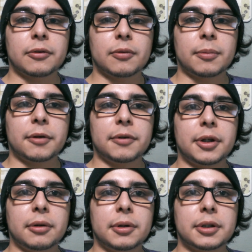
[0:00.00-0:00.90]
is where my
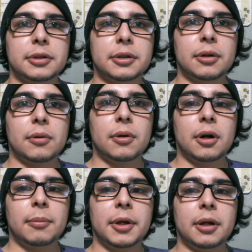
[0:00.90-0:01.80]
video ends, so
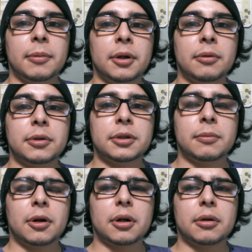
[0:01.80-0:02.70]
I'll make my new one
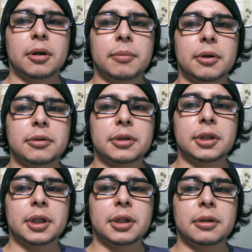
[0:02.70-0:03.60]
tomorrow and I'll post it
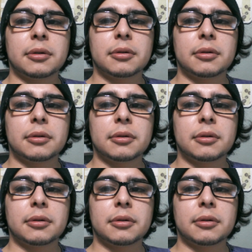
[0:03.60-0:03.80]
again.